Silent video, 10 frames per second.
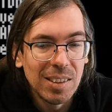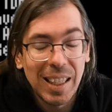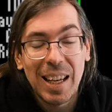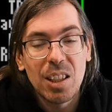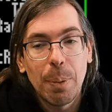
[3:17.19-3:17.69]

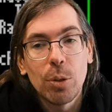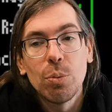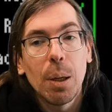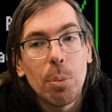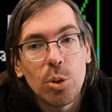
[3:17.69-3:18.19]
ZX
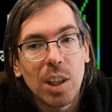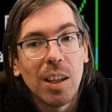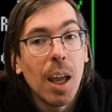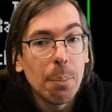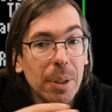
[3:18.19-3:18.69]
Spectrum demo scene
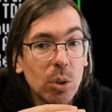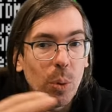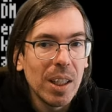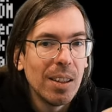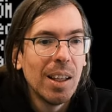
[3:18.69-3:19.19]

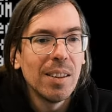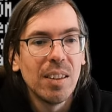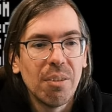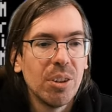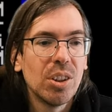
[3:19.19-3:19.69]
between the
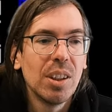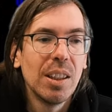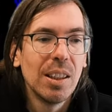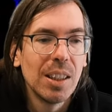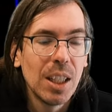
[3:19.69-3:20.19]
different uh,